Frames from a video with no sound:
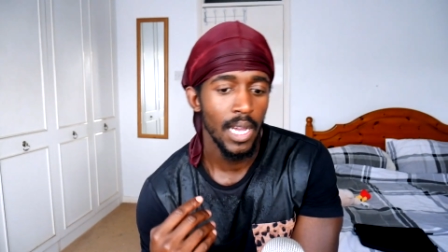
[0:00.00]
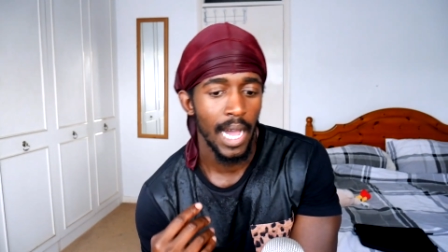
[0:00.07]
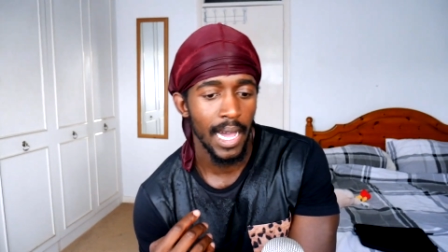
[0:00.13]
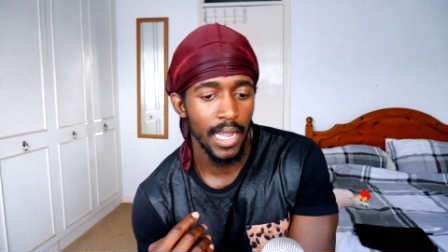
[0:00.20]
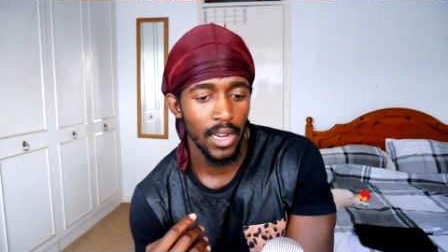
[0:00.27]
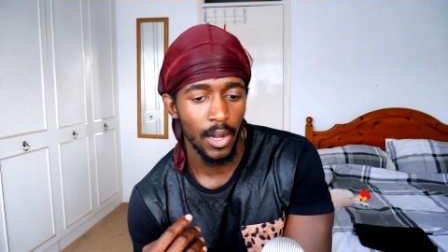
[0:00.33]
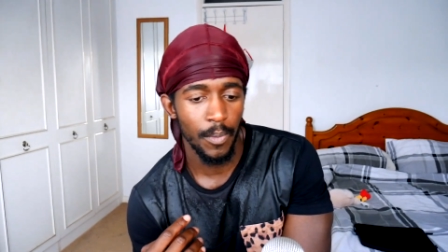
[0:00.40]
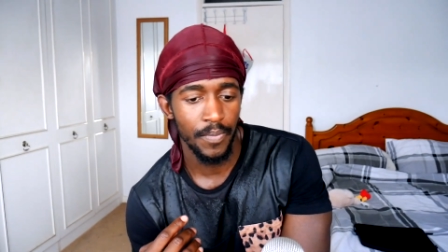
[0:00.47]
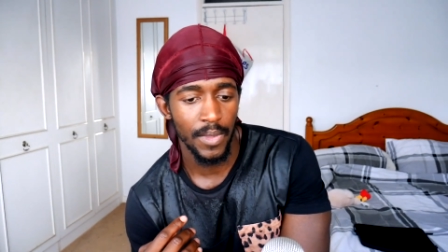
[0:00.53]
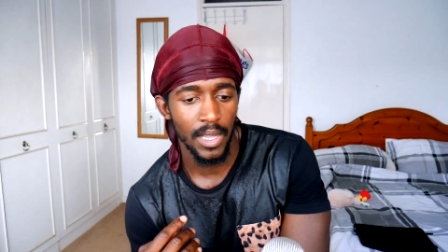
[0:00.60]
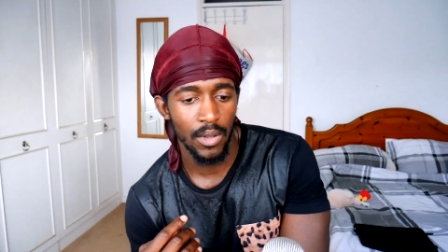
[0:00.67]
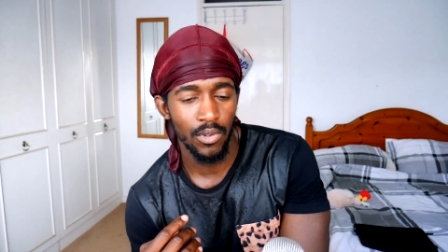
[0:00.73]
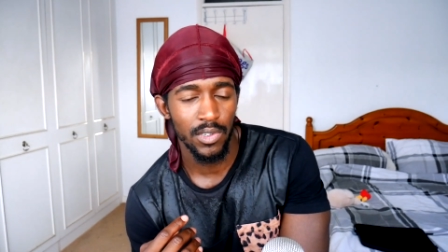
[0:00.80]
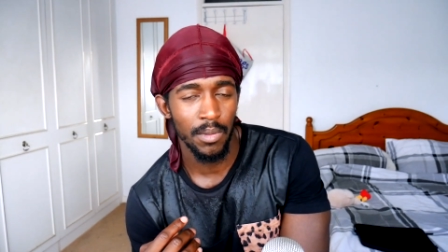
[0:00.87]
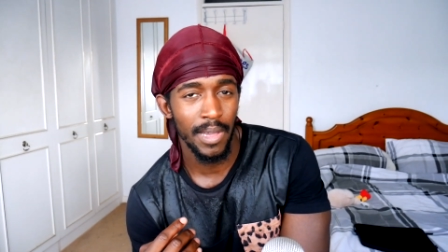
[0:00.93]
And um,
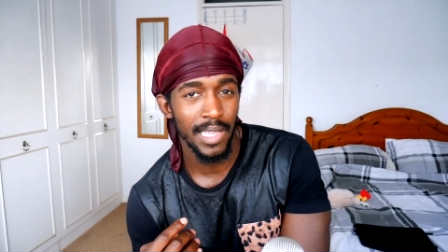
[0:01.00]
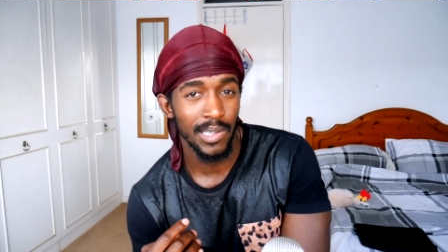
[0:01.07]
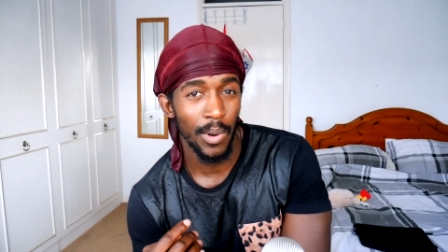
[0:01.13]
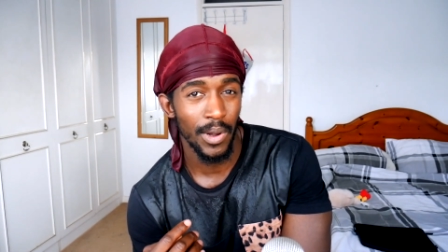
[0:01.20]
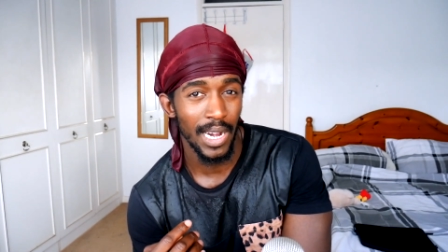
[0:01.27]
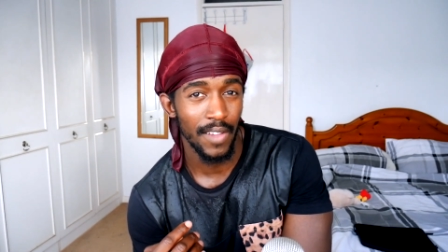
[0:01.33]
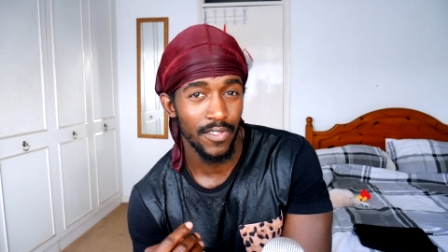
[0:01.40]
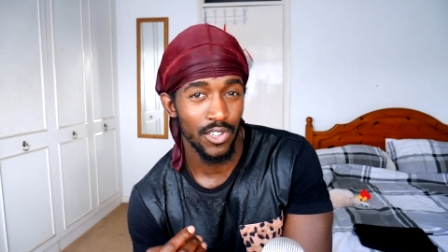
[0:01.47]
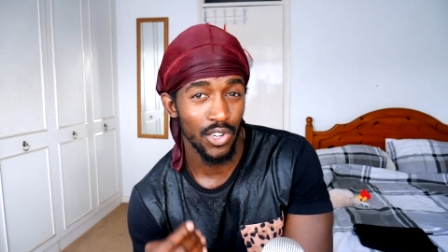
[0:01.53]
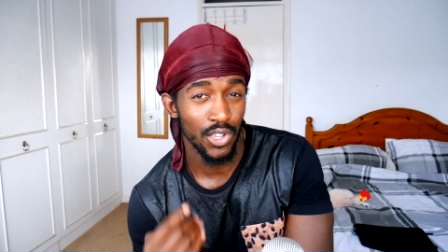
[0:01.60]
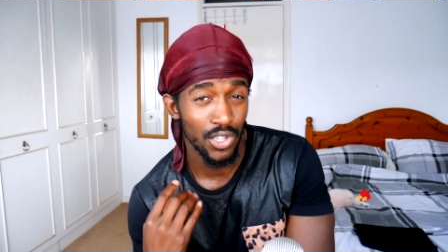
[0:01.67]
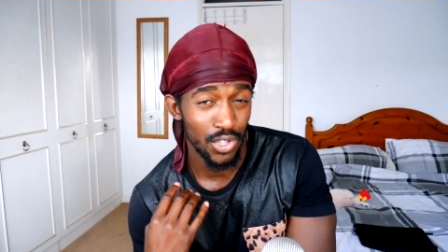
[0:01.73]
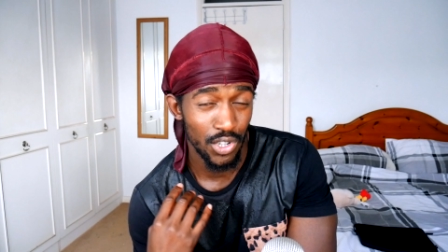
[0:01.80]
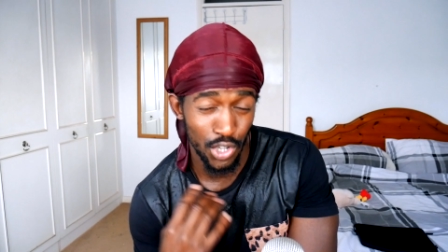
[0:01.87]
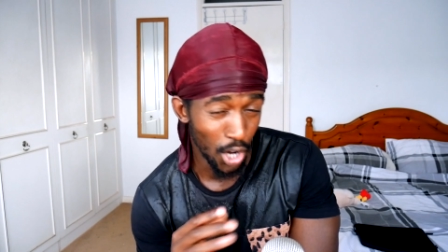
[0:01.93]
it also means I won't have to
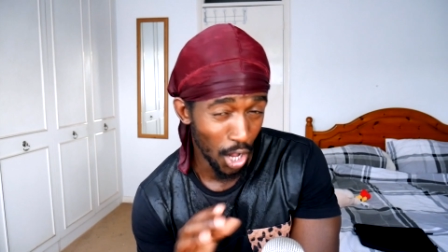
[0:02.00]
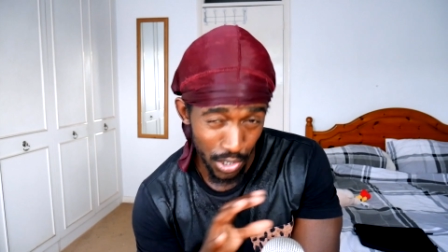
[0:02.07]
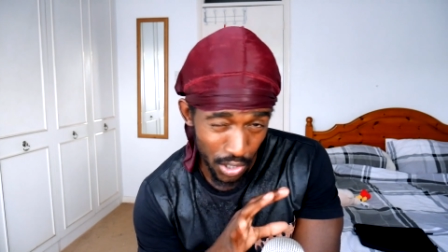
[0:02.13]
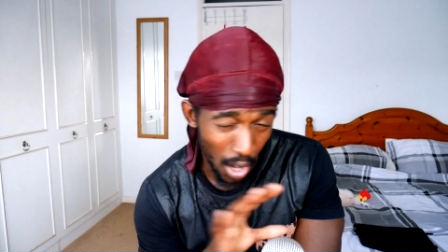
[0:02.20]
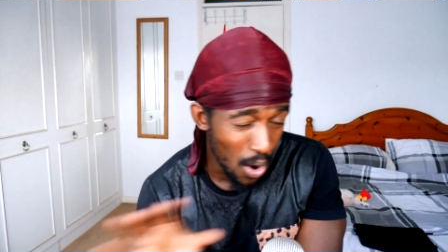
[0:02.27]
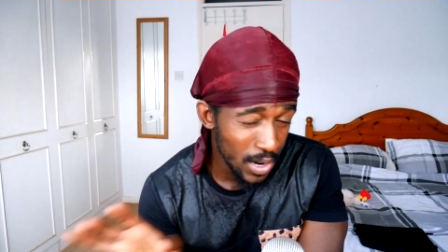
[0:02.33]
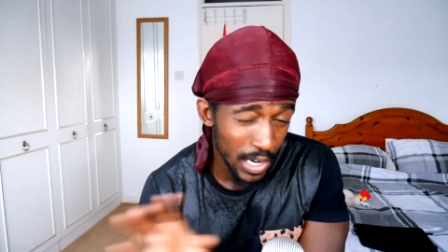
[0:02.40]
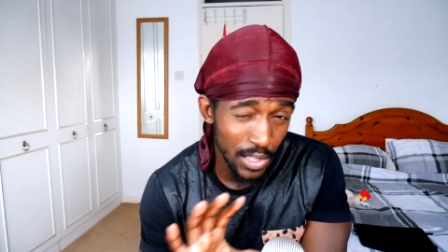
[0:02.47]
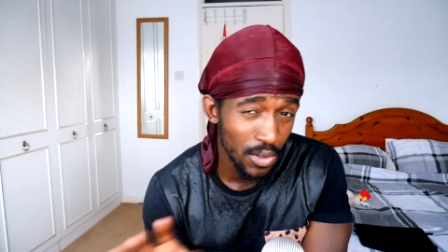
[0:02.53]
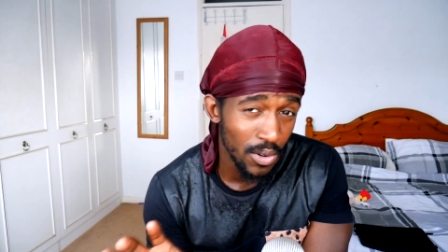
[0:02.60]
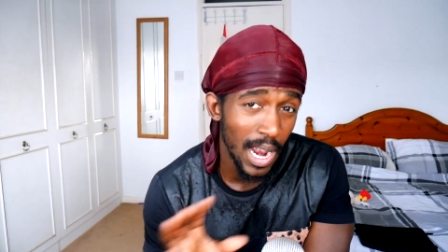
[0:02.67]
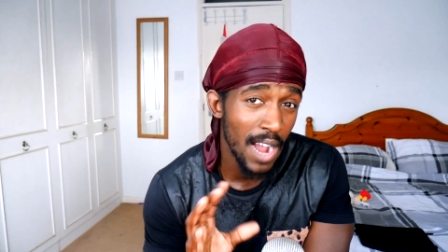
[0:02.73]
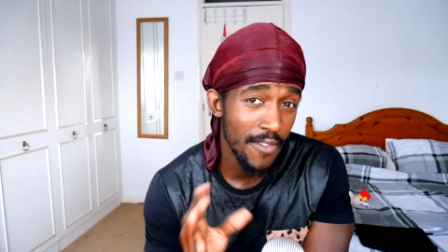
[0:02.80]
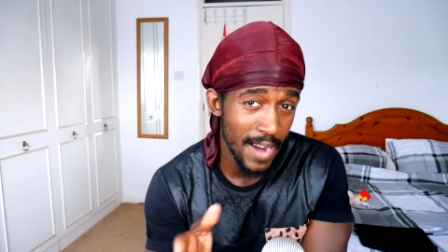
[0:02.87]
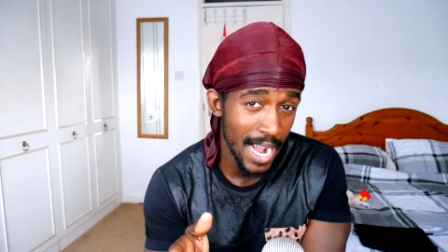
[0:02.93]
just, just only do
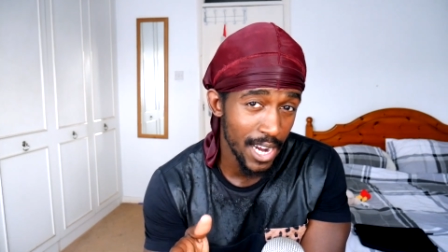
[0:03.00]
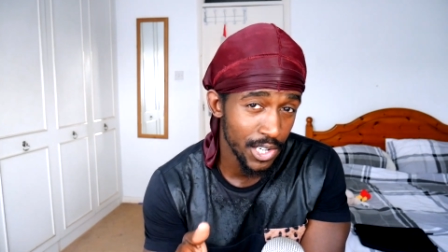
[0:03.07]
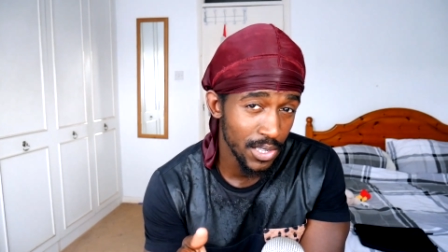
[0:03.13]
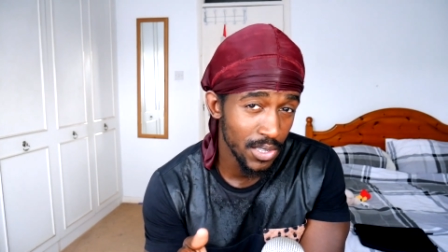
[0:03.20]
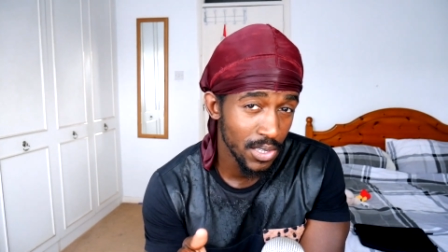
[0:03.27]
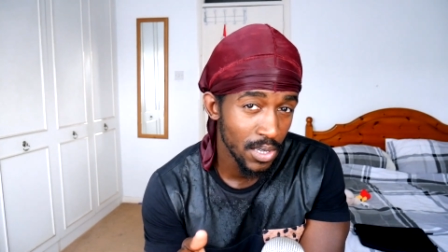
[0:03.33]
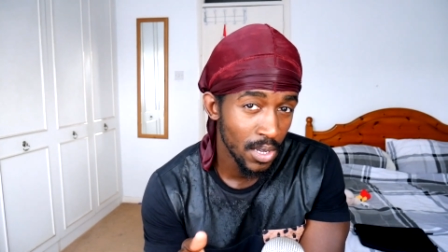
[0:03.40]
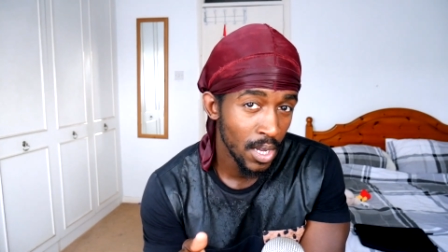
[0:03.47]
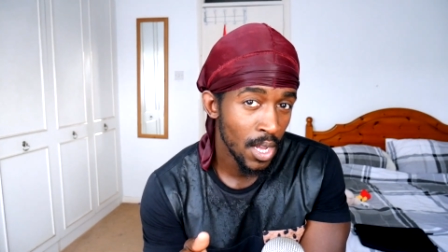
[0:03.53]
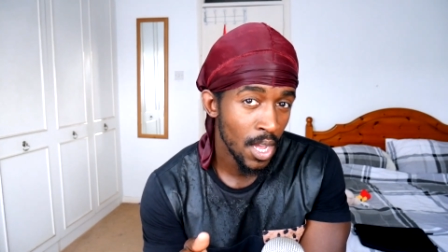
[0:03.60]
live reactions,